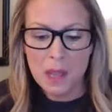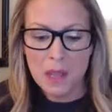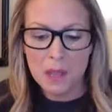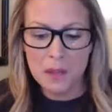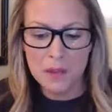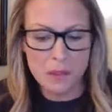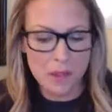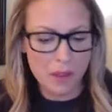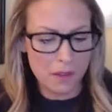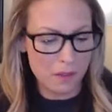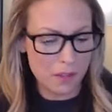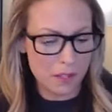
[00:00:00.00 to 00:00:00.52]

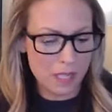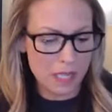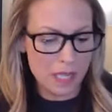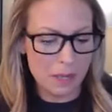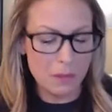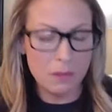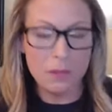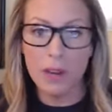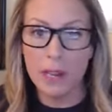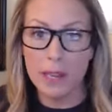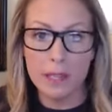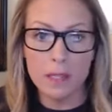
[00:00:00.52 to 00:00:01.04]
If you ever
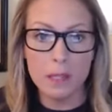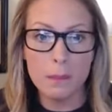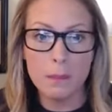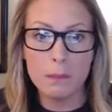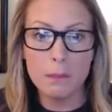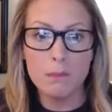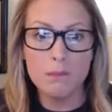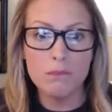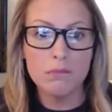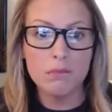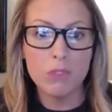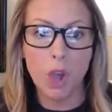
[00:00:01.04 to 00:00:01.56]
need
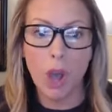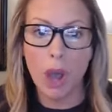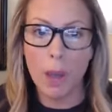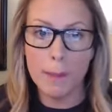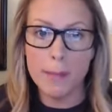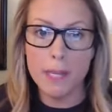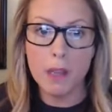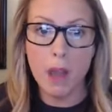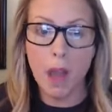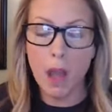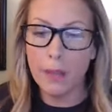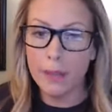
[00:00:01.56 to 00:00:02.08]
random
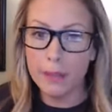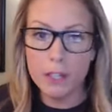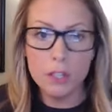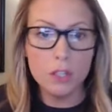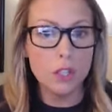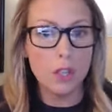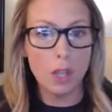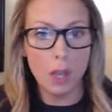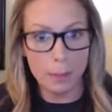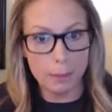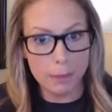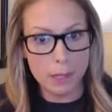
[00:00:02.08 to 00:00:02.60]
common
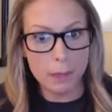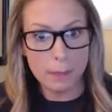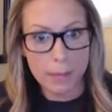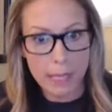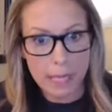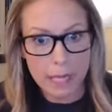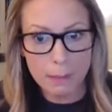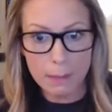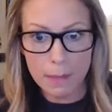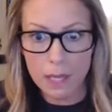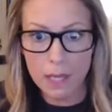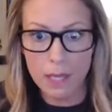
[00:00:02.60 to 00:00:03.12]
knowledge, come to
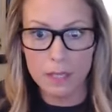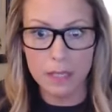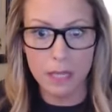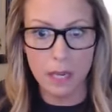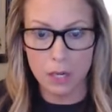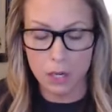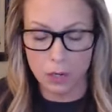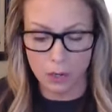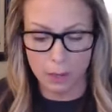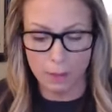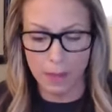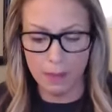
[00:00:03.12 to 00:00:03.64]
me because
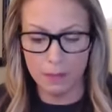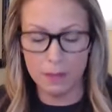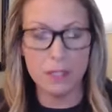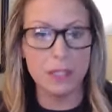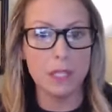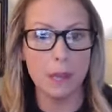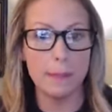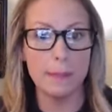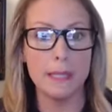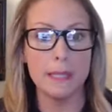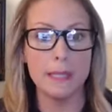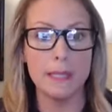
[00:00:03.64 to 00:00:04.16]
I know about the
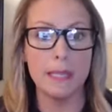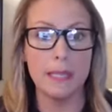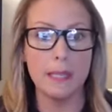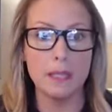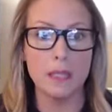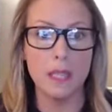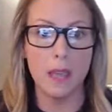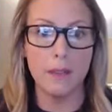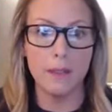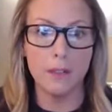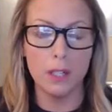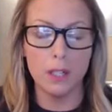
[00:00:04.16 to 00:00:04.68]
dumbest
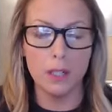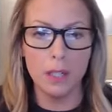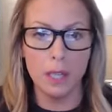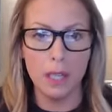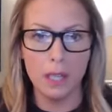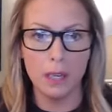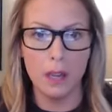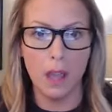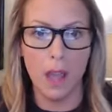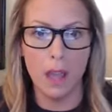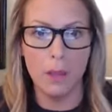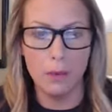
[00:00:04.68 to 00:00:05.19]
things ever,
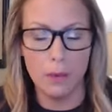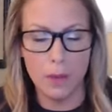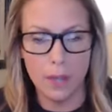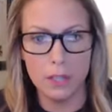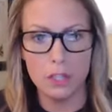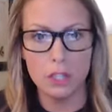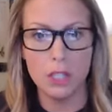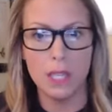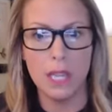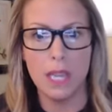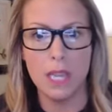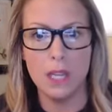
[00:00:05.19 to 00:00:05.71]
and I will
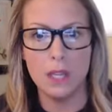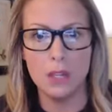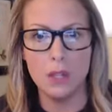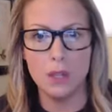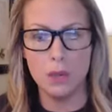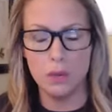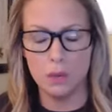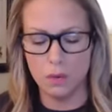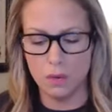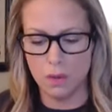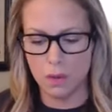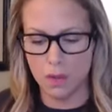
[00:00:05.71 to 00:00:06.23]
educate
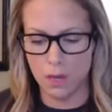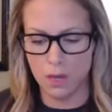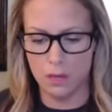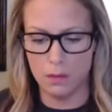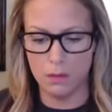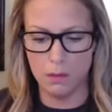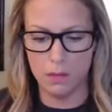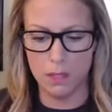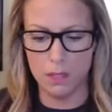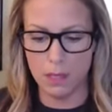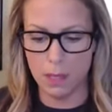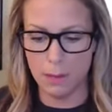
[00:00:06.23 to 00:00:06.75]
you
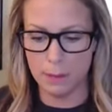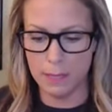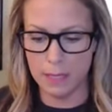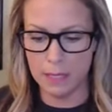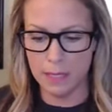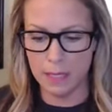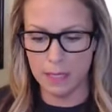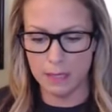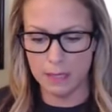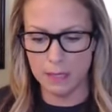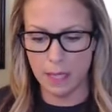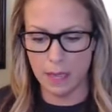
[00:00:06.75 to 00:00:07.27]
on the
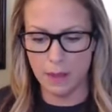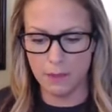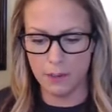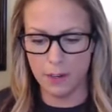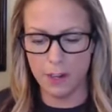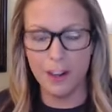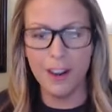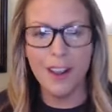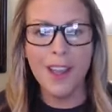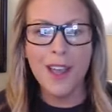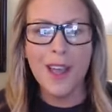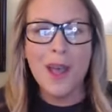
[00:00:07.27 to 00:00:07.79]
dumbest things
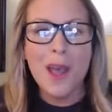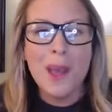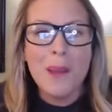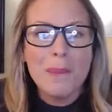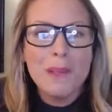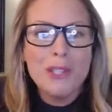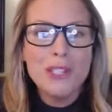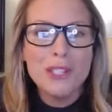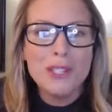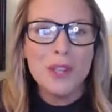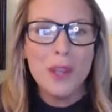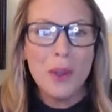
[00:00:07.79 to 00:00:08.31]
ever.
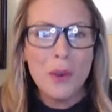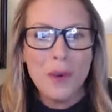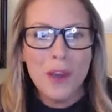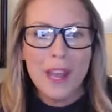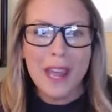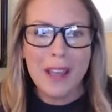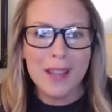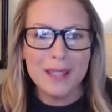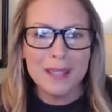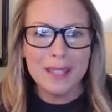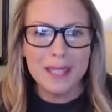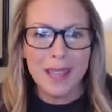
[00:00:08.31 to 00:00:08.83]
But you know
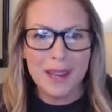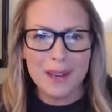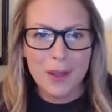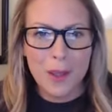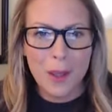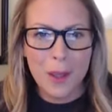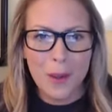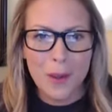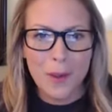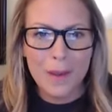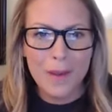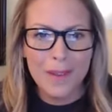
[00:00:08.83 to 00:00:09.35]
what else I
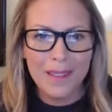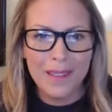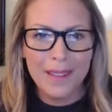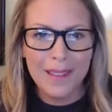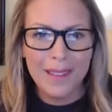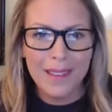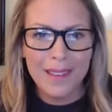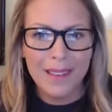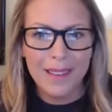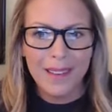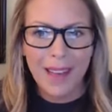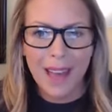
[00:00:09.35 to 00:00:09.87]
know?
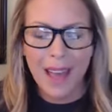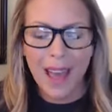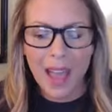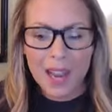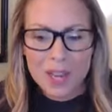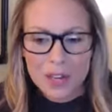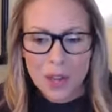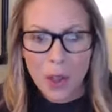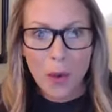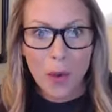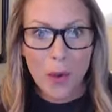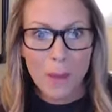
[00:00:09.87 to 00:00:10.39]

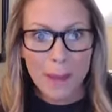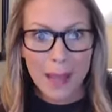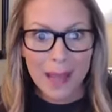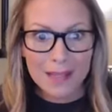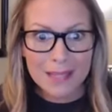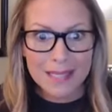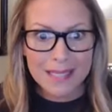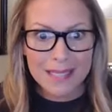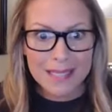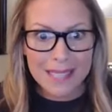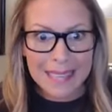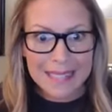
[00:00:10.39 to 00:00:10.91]
I know
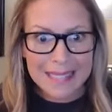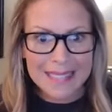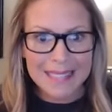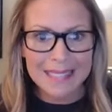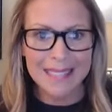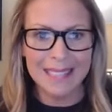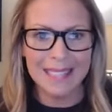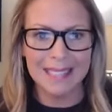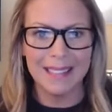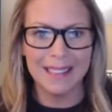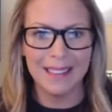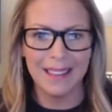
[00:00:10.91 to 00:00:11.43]
about
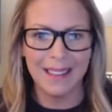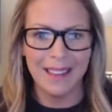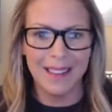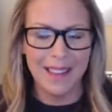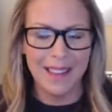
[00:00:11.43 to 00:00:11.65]
Scentsy.